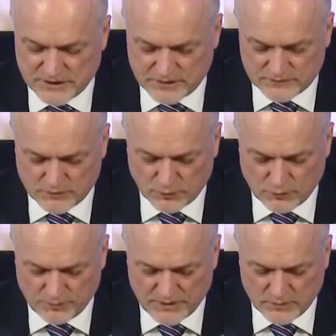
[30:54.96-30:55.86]

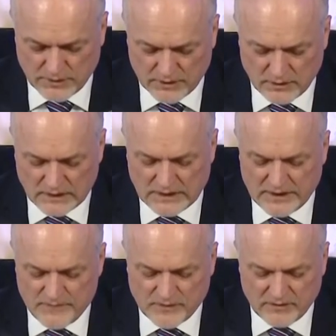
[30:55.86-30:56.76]
trains
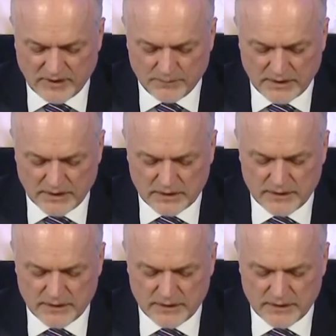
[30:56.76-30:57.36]
across Europe.